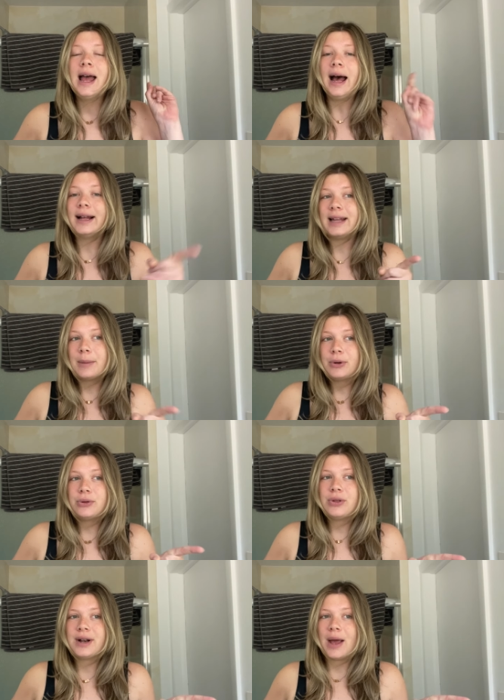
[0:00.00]
I labored
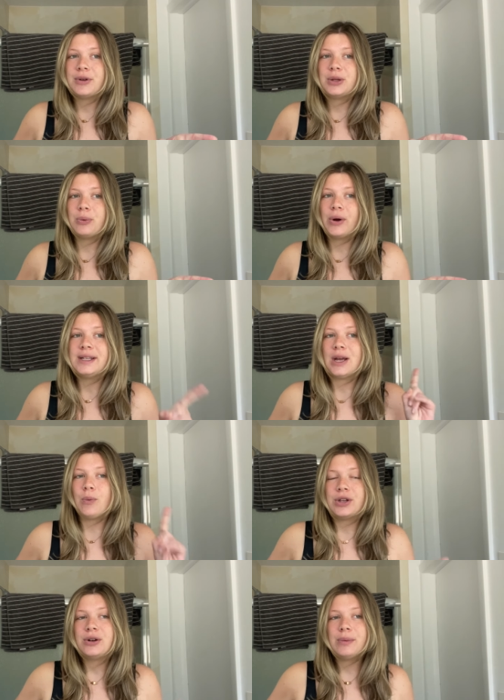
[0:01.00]
through the night with the boys and
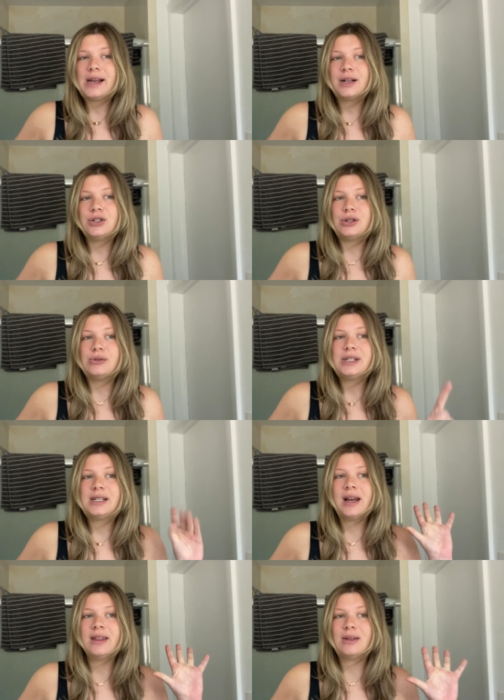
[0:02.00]
when you're being
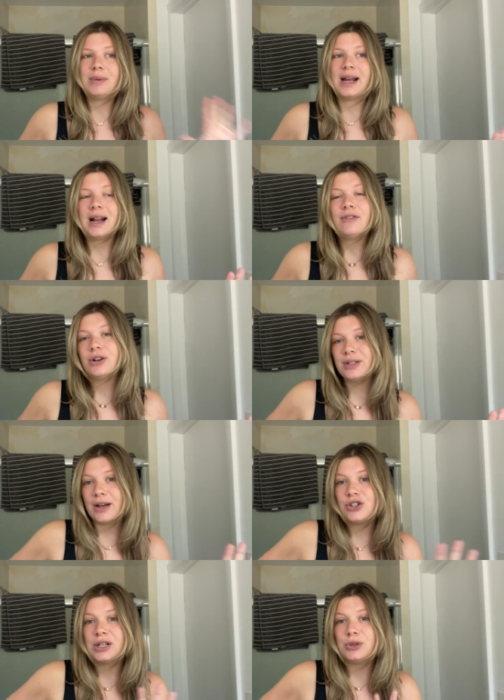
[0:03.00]
induced, the beginning of your
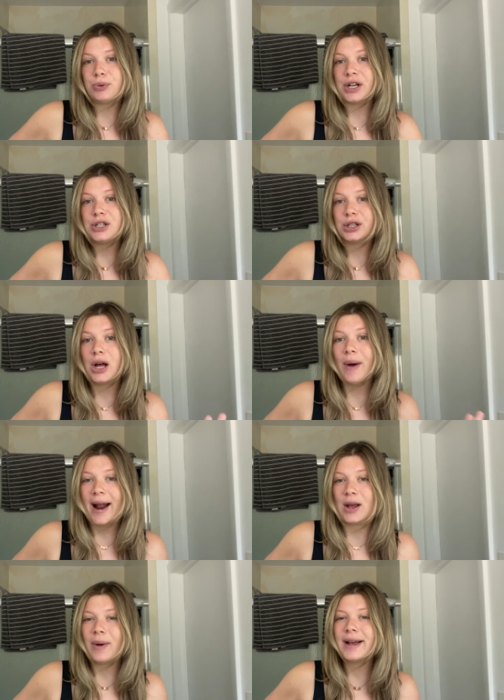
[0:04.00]
induction is pretty slow
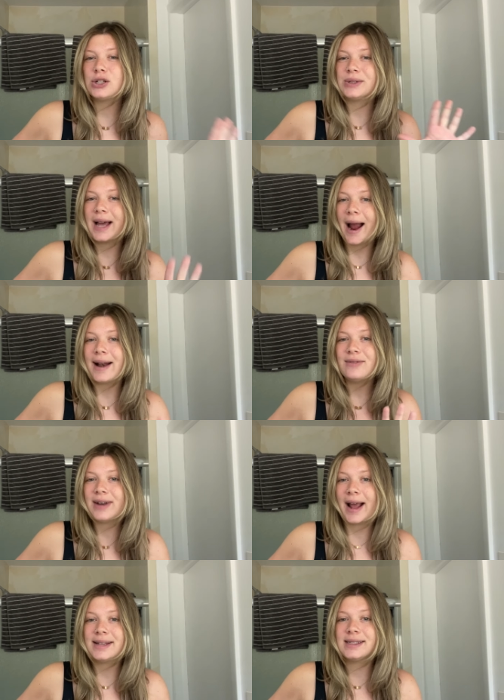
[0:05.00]
anyway. So it's kind of
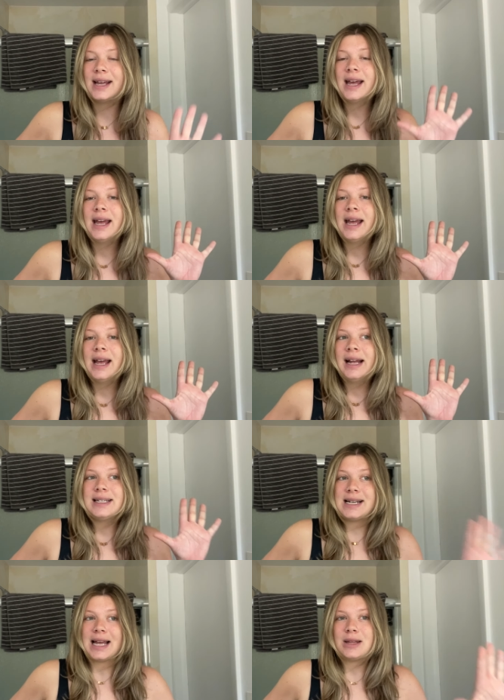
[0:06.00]
nice
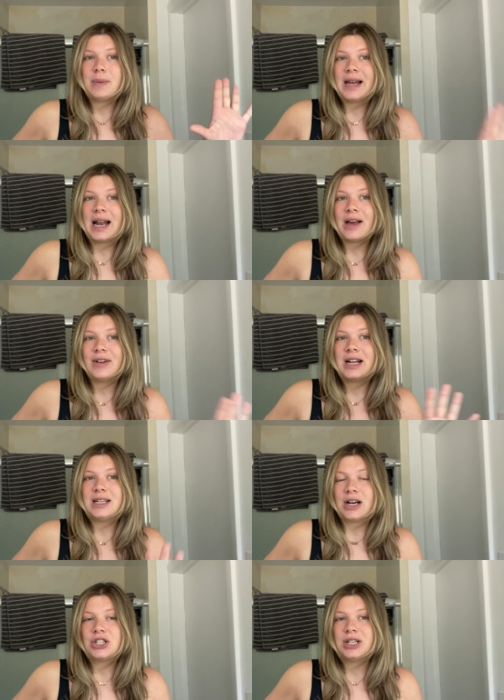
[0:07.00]
to get the beginning of an
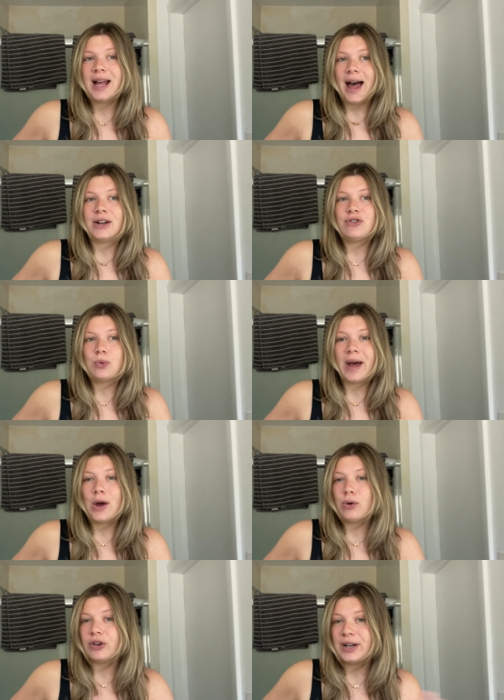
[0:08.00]
induction out of the way
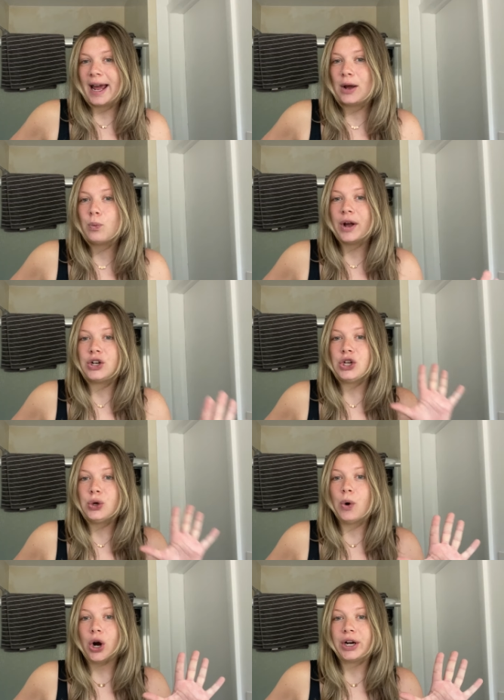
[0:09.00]
overnight when
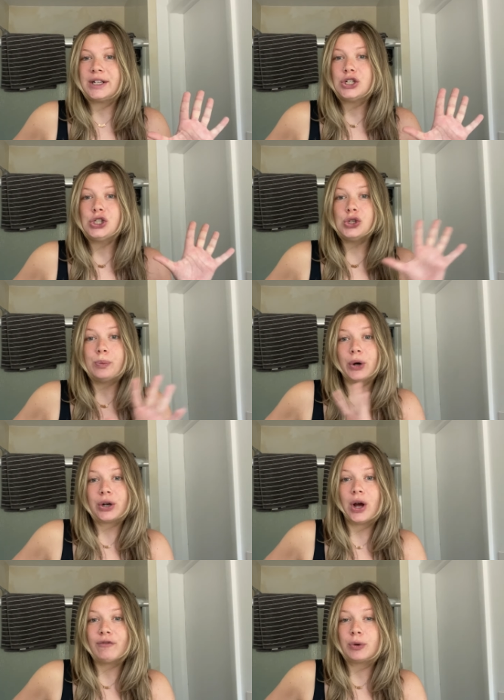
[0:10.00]
you aren't super
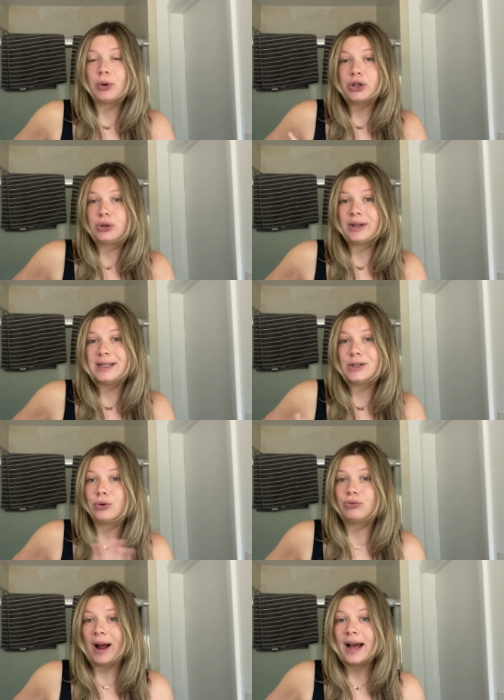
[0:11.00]
uncomfortable and you can
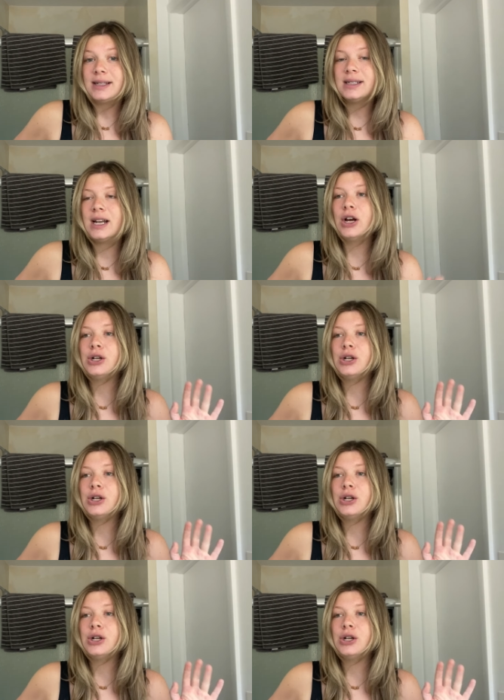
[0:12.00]
still rest.